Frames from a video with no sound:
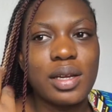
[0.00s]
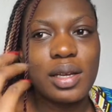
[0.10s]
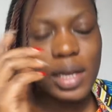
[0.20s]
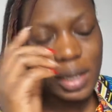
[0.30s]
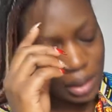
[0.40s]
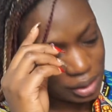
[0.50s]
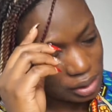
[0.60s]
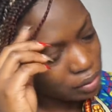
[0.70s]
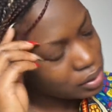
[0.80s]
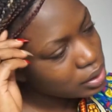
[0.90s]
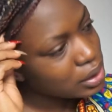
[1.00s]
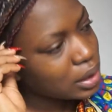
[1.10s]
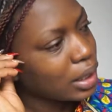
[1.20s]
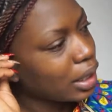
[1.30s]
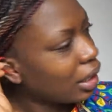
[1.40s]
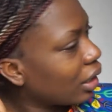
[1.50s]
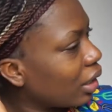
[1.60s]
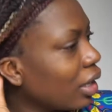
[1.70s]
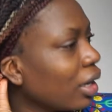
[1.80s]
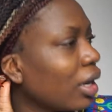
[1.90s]
Like, seriously, like,
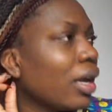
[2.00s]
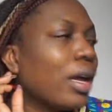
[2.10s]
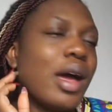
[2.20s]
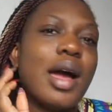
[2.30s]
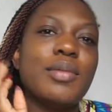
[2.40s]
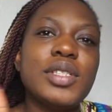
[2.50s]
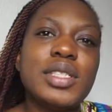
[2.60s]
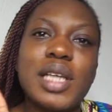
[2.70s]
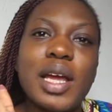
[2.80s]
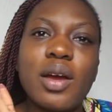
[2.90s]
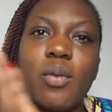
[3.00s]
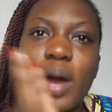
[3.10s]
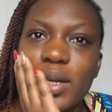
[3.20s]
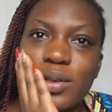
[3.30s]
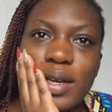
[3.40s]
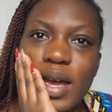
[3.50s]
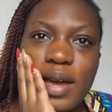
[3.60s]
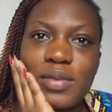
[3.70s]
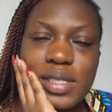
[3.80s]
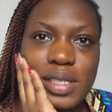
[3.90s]
I'm just like, why don't I
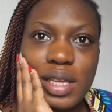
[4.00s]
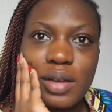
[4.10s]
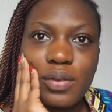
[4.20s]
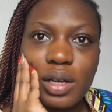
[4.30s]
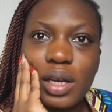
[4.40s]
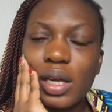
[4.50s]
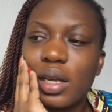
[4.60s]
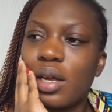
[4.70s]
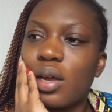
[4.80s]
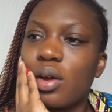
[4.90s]
have it together? Like,